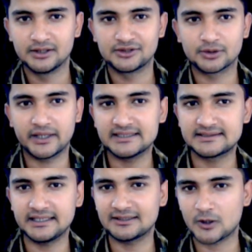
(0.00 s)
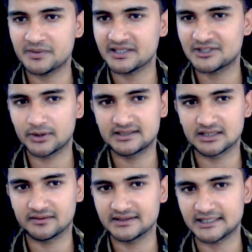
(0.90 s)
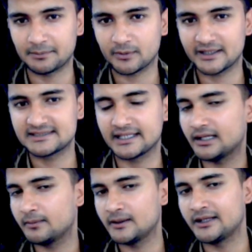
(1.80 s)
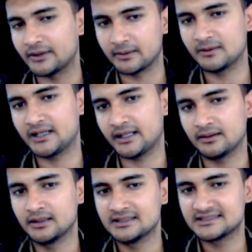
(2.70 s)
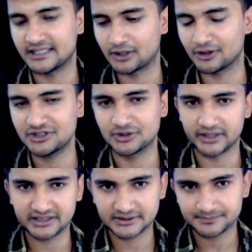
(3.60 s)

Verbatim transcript: So S three is an object storage service that provides scalable, durable, and secure storage.